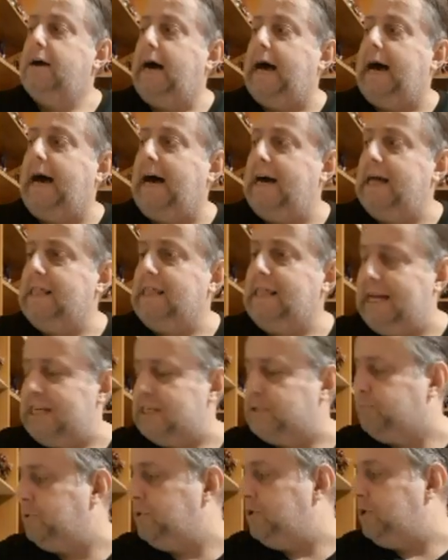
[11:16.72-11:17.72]
And
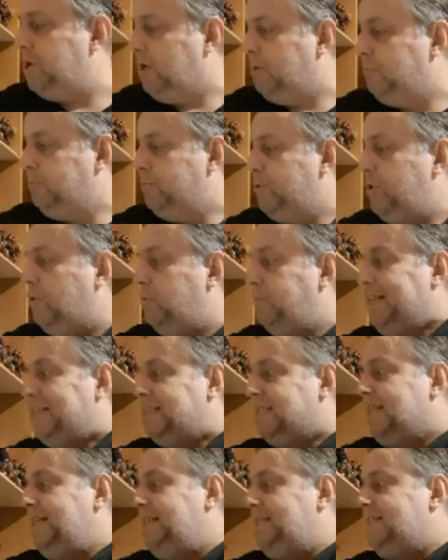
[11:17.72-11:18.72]
last but not no
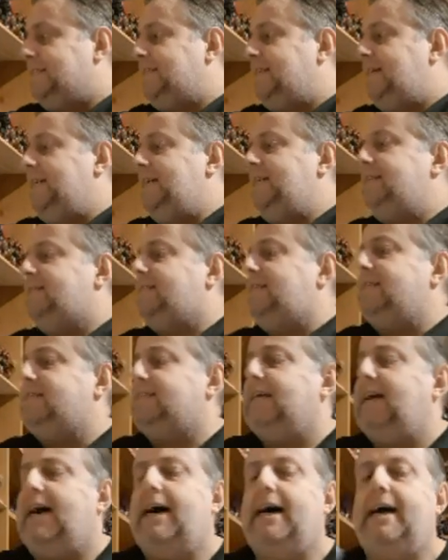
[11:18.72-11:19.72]
means least is this
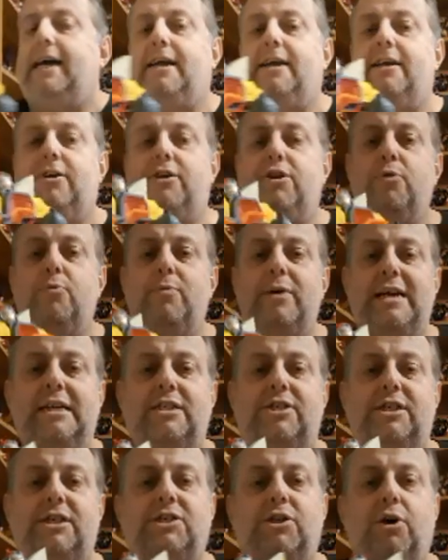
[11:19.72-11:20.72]
guy,
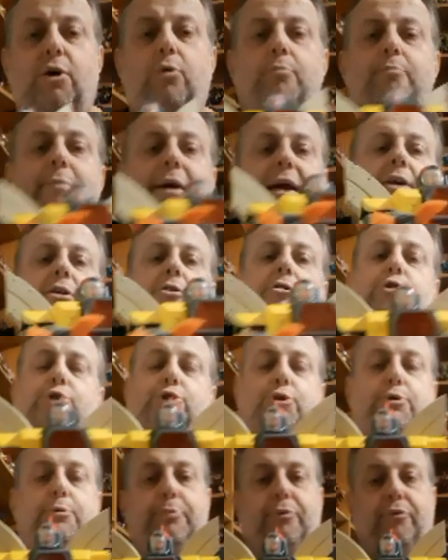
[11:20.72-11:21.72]
Newage's Omega
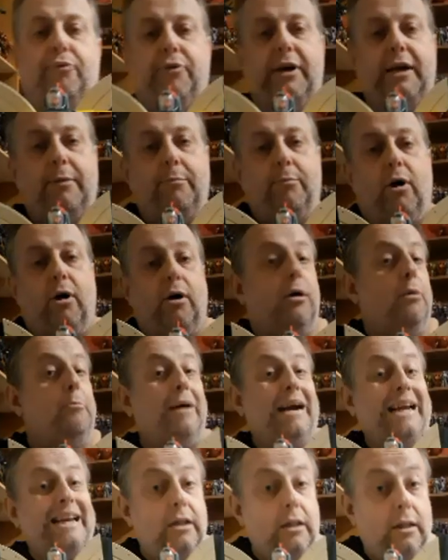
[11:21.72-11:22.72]
Supreme, or
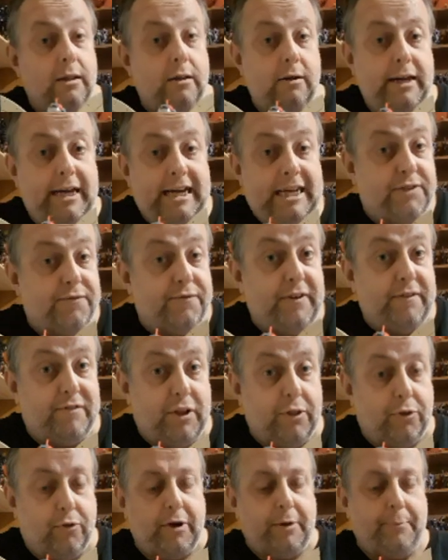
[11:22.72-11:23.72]
Michael, age
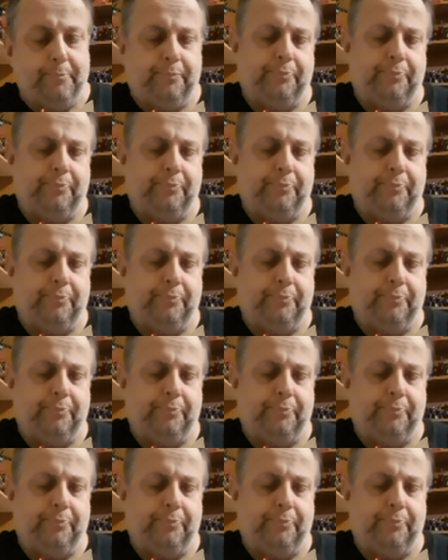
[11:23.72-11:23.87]
53.